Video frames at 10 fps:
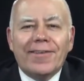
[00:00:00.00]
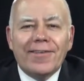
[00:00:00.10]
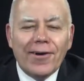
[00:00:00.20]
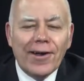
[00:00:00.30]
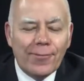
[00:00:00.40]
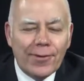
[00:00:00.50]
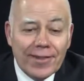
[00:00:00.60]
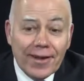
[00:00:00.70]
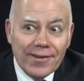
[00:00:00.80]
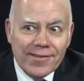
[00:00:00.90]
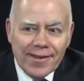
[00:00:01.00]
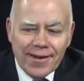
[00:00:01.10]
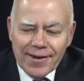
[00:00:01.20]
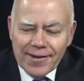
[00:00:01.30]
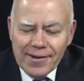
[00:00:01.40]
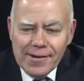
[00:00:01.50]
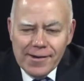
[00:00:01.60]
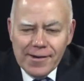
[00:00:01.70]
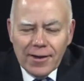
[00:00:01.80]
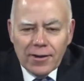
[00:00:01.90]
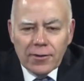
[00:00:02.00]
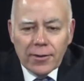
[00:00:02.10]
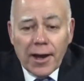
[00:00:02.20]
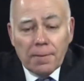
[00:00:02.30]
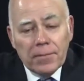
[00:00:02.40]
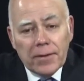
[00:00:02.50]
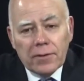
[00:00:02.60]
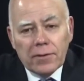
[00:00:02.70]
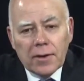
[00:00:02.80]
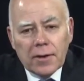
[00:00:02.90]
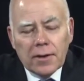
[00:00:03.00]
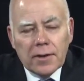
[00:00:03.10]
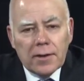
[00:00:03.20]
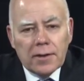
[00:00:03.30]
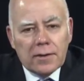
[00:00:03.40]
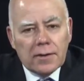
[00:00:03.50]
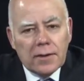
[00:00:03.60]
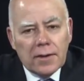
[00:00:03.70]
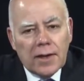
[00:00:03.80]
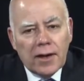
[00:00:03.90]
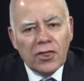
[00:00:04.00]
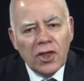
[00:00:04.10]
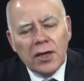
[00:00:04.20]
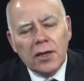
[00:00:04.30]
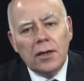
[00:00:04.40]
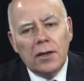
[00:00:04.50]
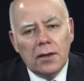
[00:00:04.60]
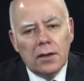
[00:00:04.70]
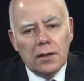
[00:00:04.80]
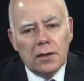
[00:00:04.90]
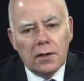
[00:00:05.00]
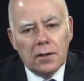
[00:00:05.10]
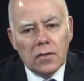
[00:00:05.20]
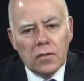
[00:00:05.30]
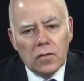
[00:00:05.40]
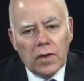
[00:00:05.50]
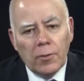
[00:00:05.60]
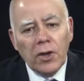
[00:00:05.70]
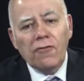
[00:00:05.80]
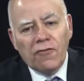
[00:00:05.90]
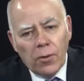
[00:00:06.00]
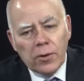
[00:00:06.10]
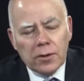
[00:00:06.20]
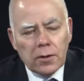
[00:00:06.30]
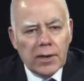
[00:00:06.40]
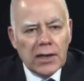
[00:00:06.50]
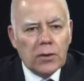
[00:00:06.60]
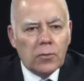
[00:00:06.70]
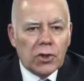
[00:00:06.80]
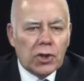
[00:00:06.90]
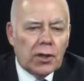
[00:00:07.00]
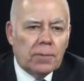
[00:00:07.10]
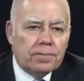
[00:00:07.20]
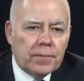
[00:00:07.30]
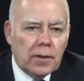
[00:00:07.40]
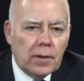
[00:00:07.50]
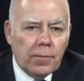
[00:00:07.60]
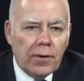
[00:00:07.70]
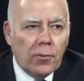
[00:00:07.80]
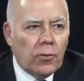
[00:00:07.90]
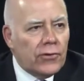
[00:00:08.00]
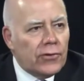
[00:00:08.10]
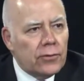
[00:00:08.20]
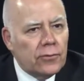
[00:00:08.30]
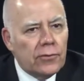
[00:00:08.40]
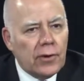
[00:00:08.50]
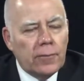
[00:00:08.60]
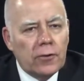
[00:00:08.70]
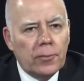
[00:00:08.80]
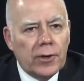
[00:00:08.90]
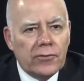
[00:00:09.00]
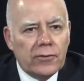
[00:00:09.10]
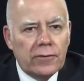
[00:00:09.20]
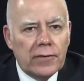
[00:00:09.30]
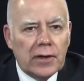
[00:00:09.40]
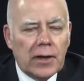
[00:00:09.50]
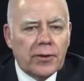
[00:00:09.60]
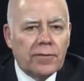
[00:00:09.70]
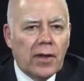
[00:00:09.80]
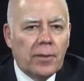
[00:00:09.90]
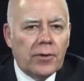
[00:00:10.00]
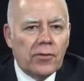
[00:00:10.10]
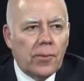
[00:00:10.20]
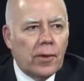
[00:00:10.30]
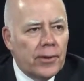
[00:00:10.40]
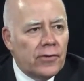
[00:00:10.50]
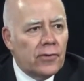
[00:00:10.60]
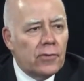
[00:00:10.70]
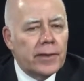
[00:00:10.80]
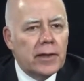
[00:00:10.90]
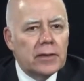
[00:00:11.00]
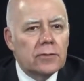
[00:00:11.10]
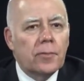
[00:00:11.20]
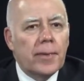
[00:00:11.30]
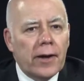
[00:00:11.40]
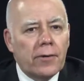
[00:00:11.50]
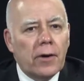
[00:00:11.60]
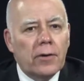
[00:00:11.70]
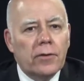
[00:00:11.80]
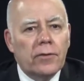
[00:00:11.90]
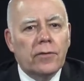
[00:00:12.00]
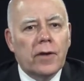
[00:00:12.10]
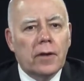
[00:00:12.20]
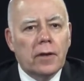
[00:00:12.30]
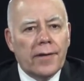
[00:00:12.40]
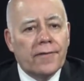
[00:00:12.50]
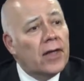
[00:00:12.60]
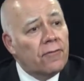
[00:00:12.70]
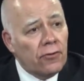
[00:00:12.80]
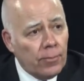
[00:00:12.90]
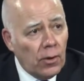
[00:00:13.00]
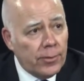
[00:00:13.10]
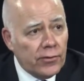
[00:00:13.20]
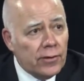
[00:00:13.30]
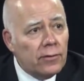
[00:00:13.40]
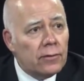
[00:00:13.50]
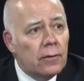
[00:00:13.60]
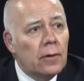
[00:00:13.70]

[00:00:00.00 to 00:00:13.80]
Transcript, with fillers: sorry about that aside. No. So yeah, it's uh, it's and I think uh, I'm looking forward to the meeting with. Um, Mary Wilson, who's our new Minister of Economic Development and Small Business, because her background is uh, advocating for small business,